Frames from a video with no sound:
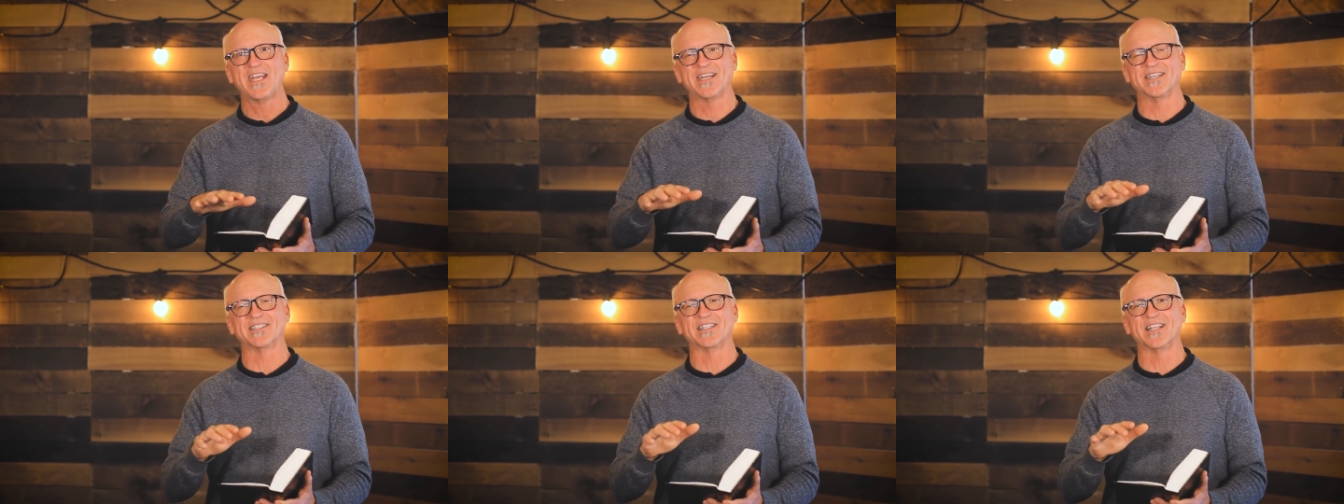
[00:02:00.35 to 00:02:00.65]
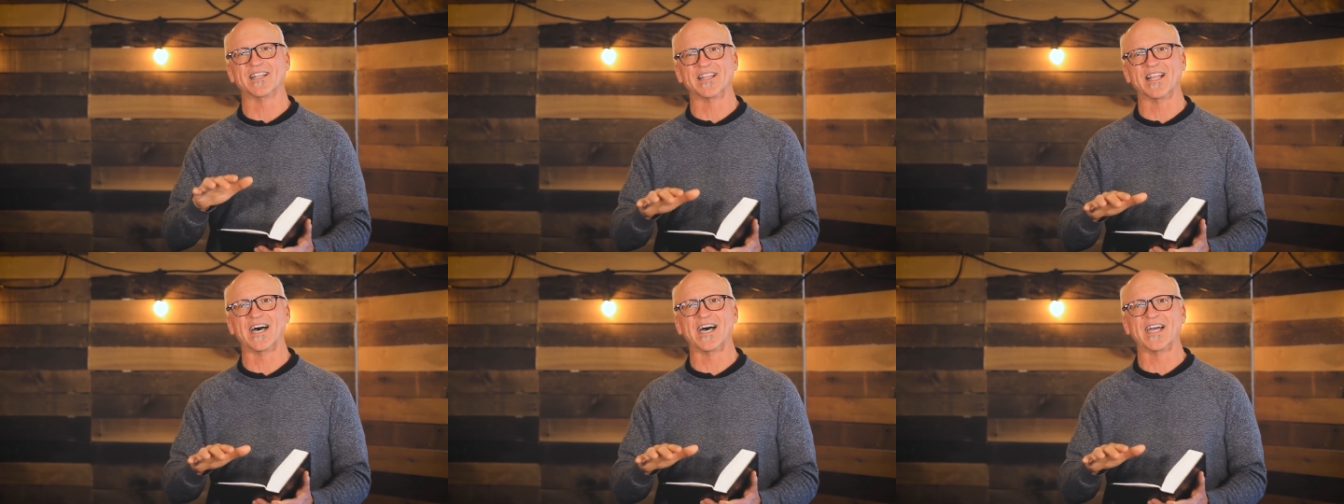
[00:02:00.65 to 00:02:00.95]
in
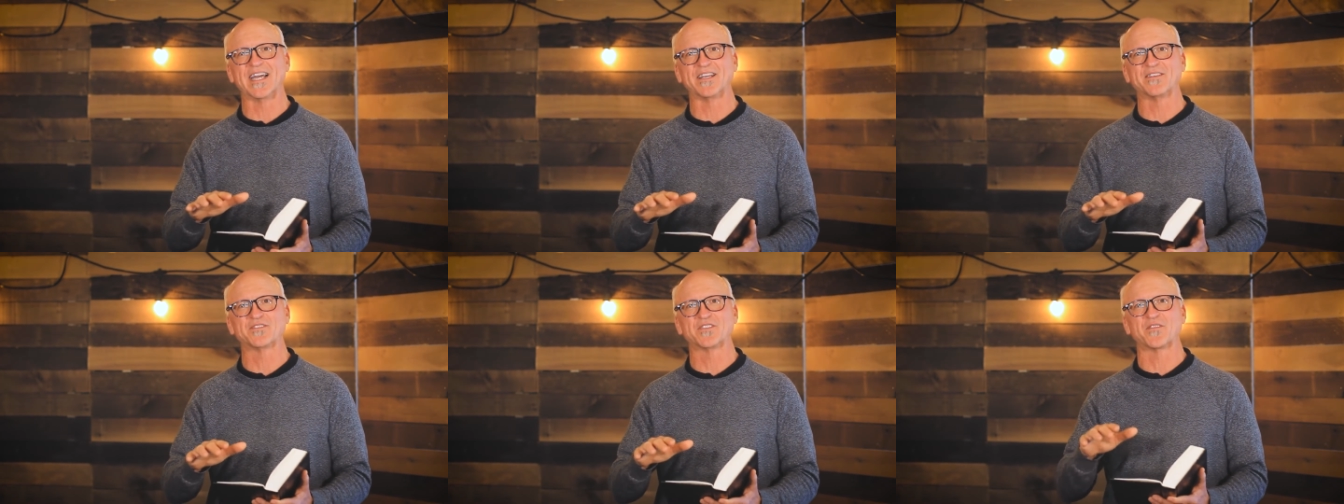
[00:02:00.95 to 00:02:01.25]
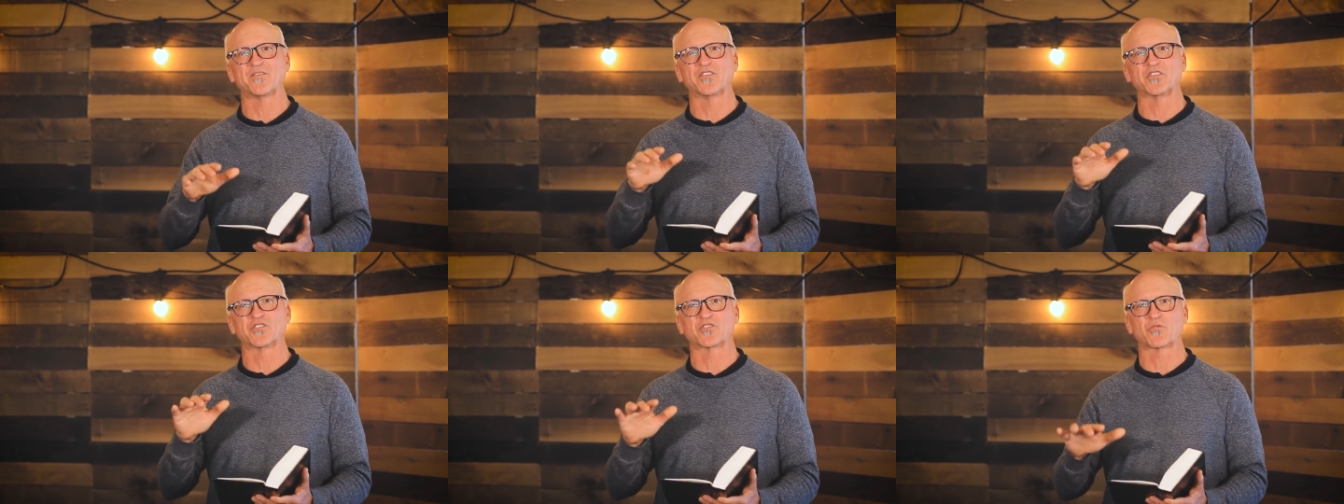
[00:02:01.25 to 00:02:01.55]
the lives
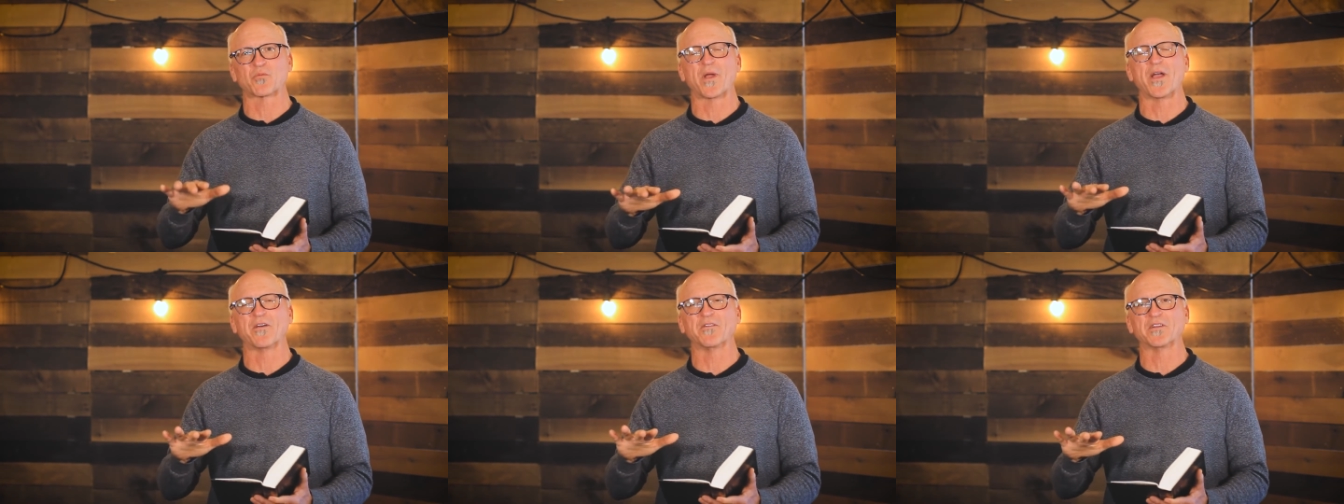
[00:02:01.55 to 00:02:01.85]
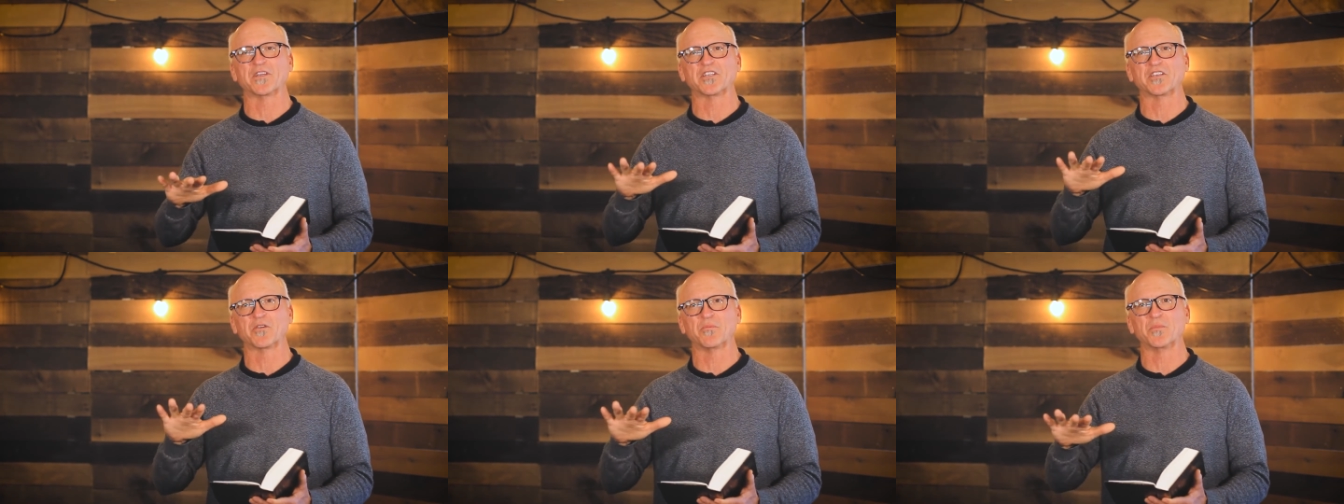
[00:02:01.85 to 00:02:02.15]
of the
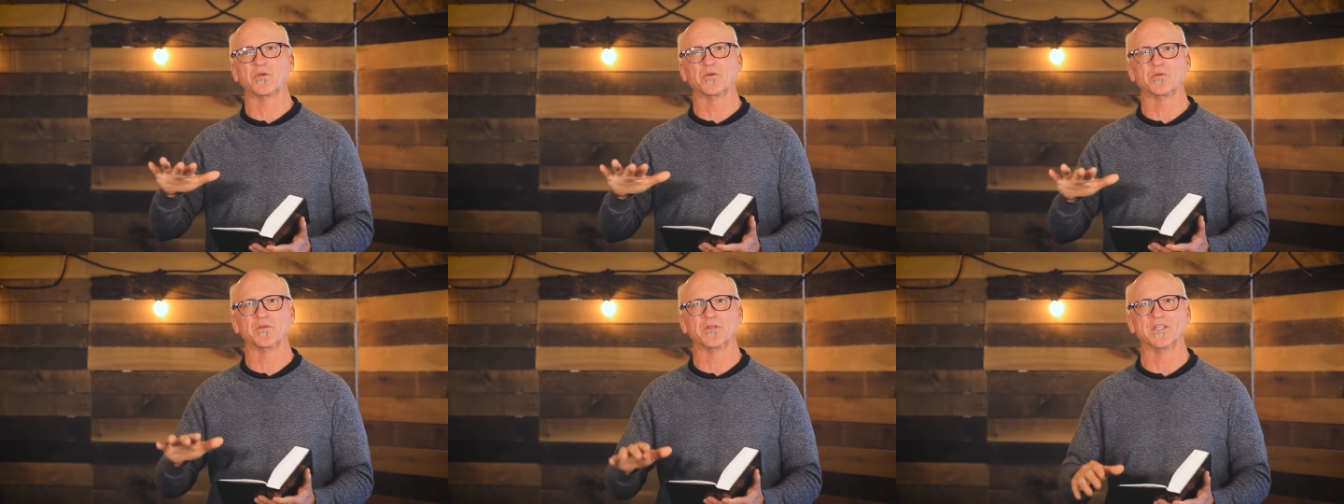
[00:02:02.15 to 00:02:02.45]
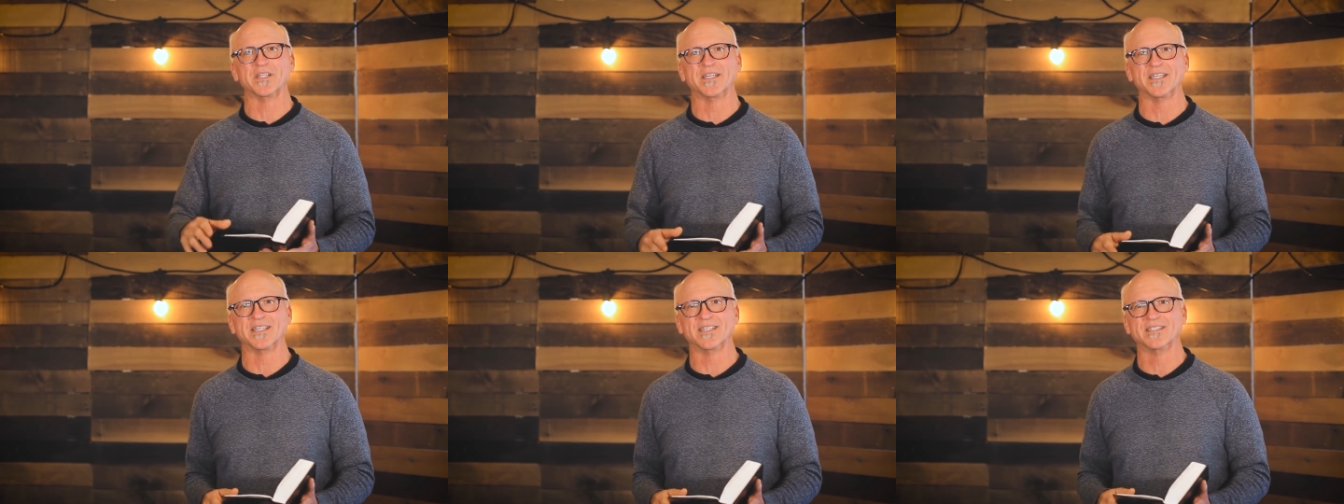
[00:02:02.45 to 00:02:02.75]
surrounding community.